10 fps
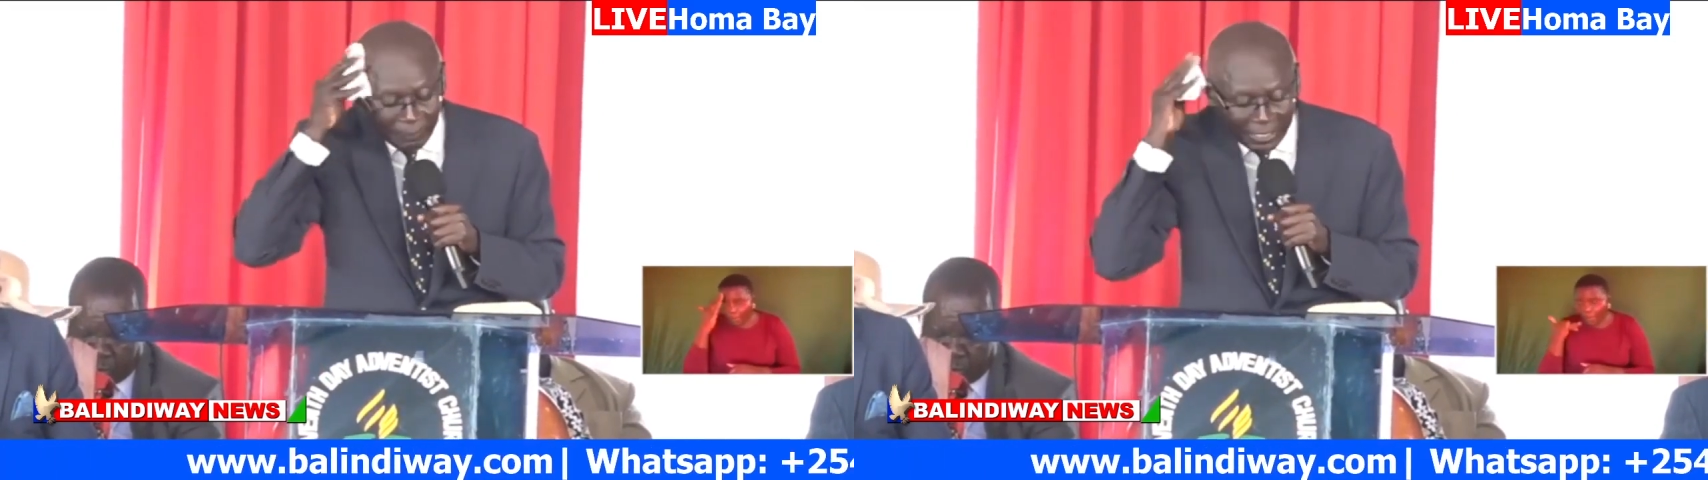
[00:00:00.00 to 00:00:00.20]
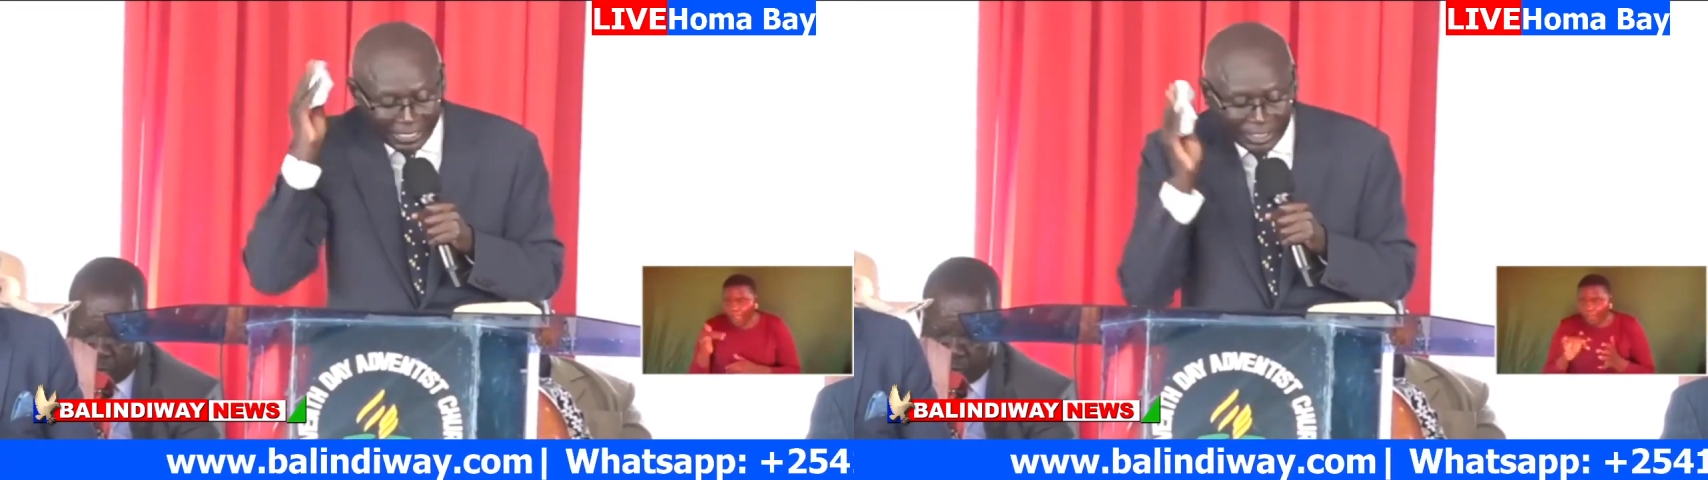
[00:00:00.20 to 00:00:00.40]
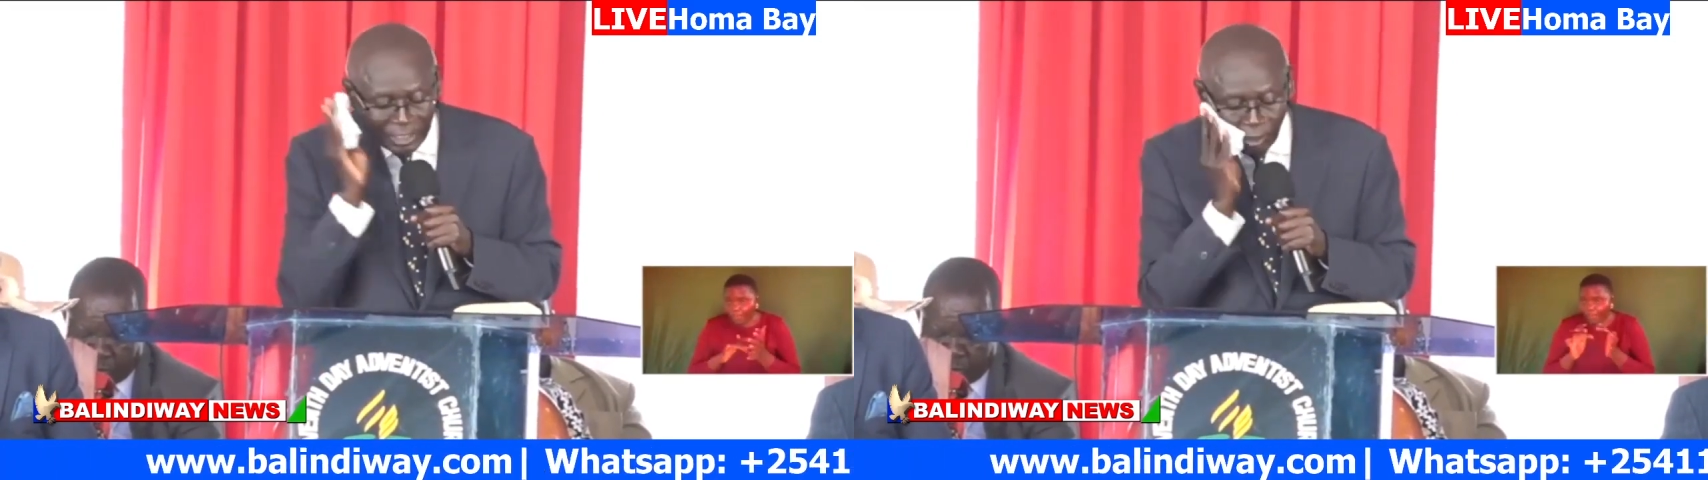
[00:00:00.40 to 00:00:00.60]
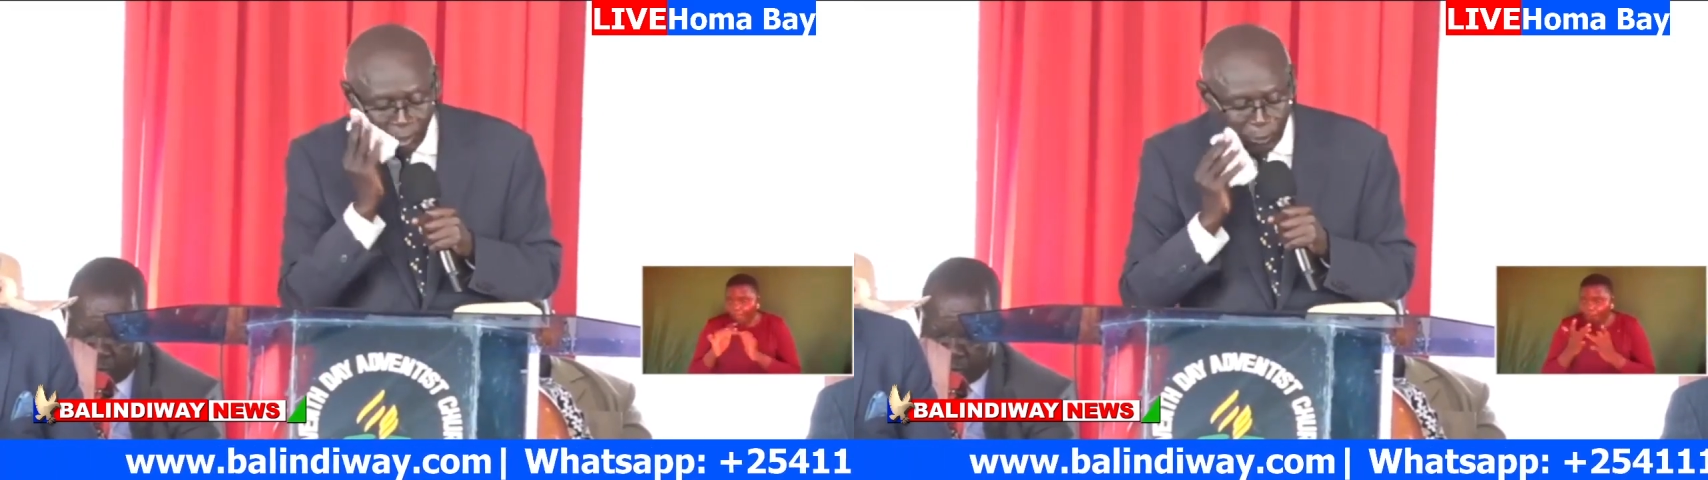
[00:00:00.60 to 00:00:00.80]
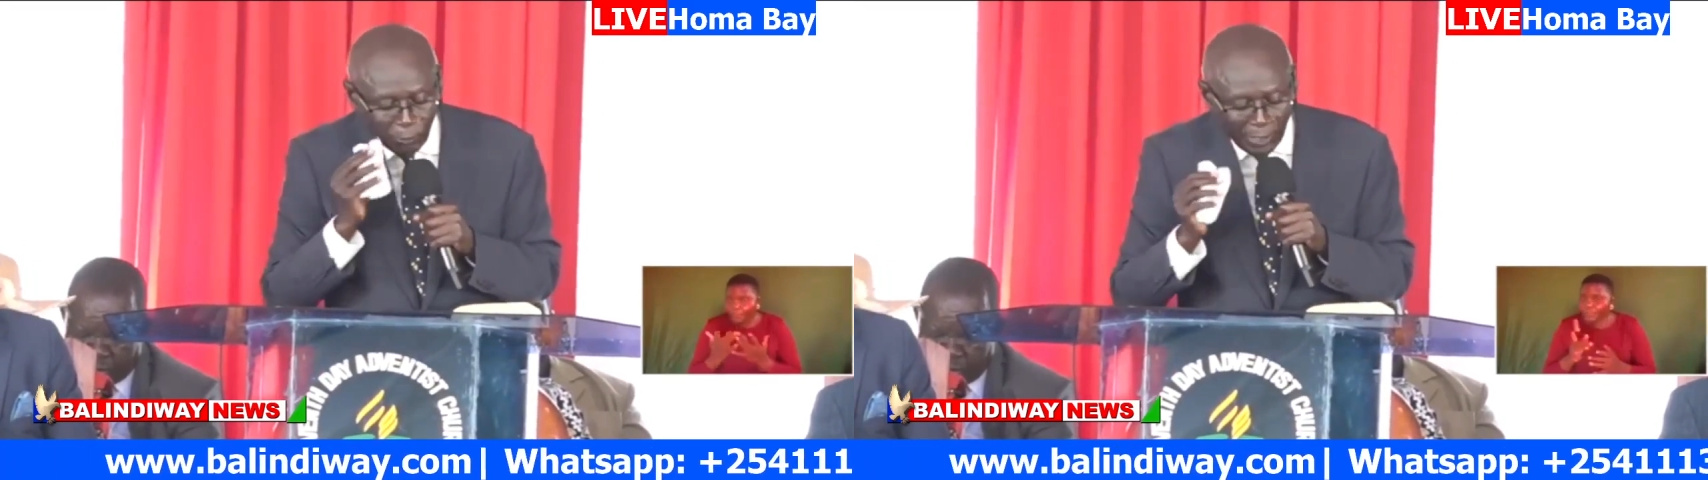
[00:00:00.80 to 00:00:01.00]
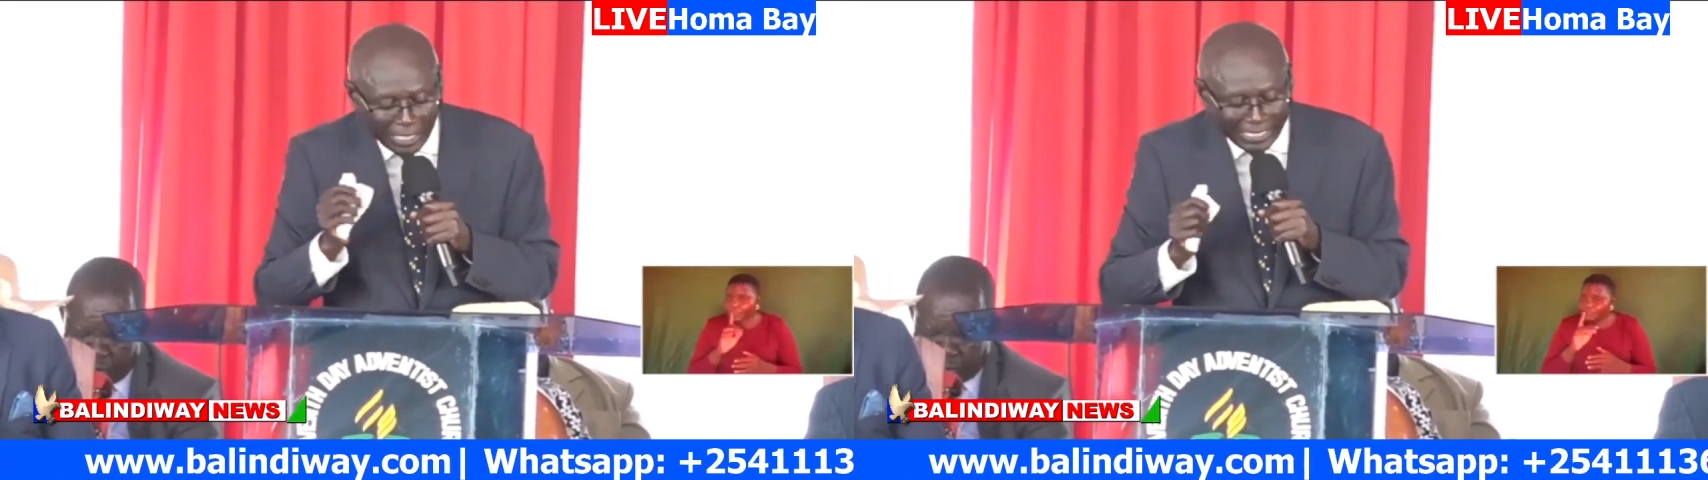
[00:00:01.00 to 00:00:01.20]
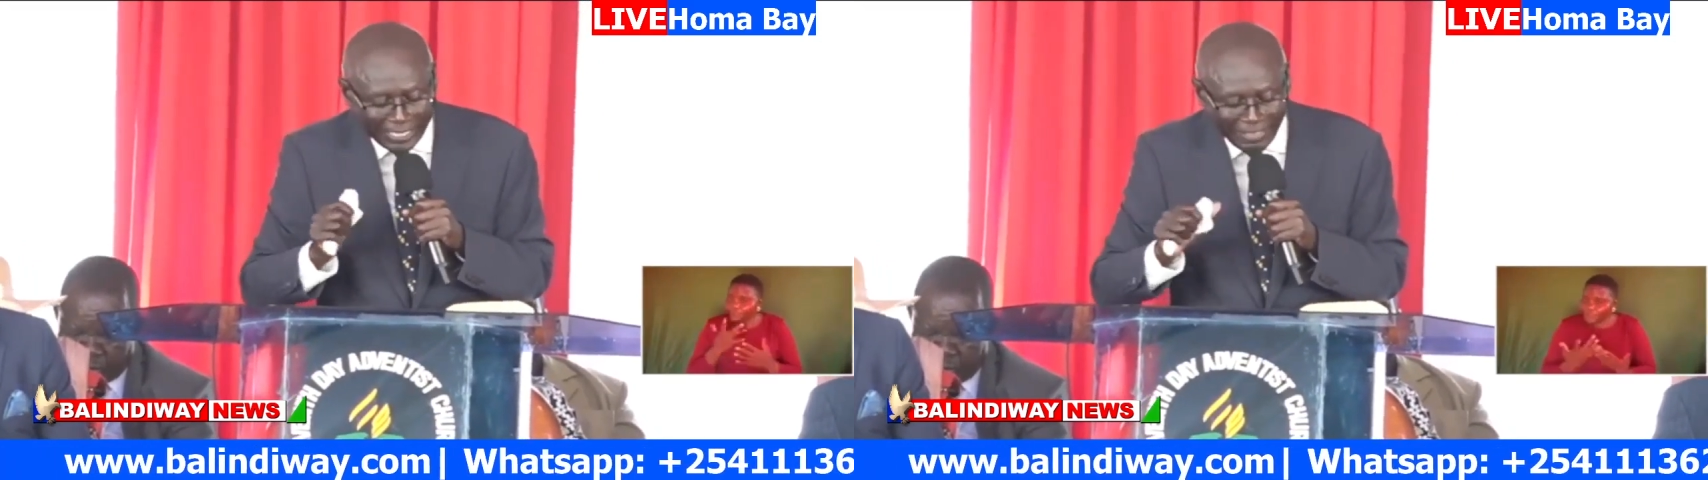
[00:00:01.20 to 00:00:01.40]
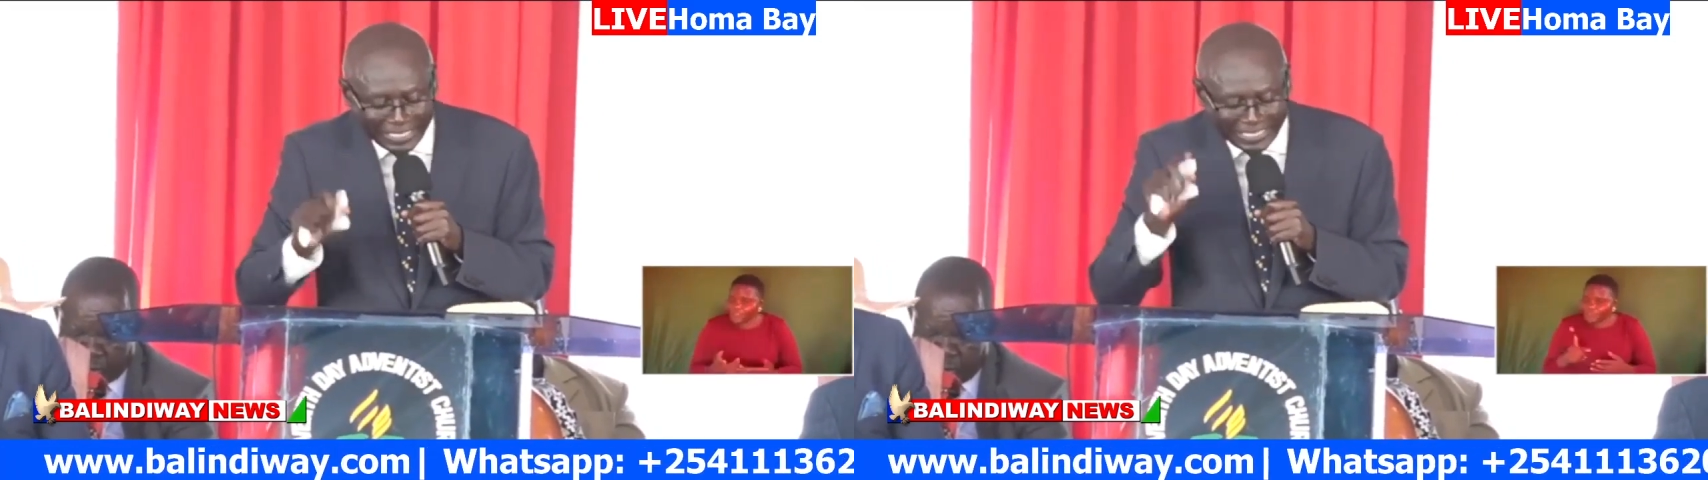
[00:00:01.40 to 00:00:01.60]
he's not willing
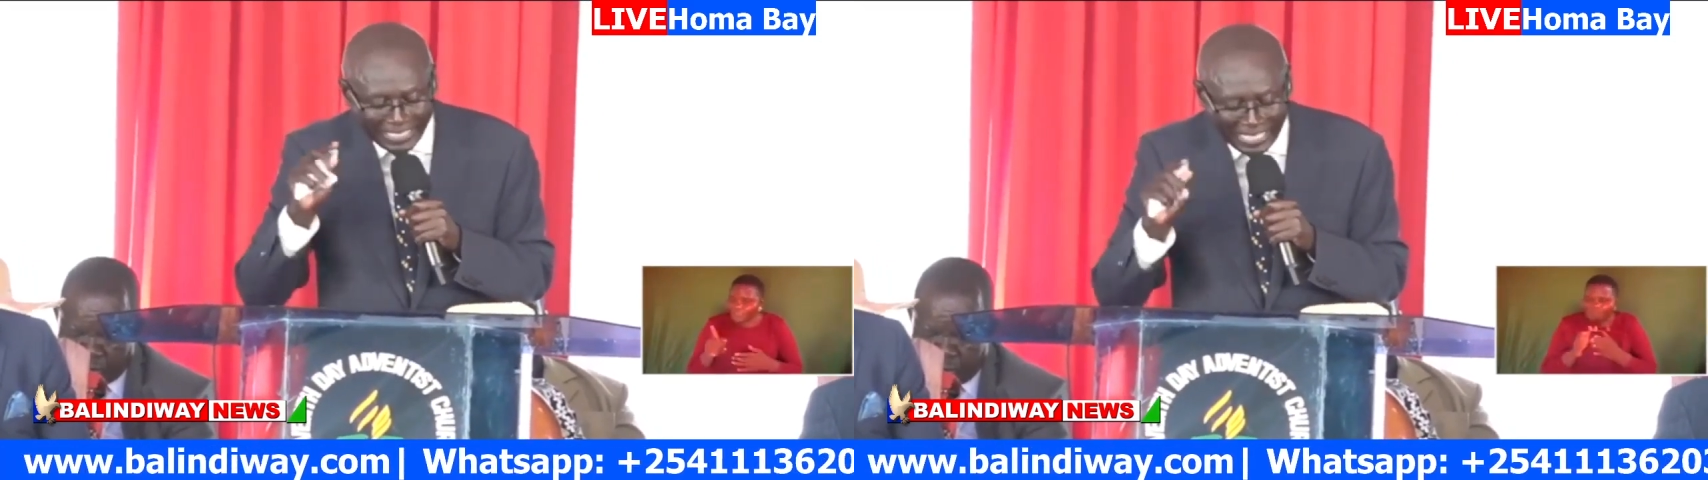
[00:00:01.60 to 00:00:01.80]
that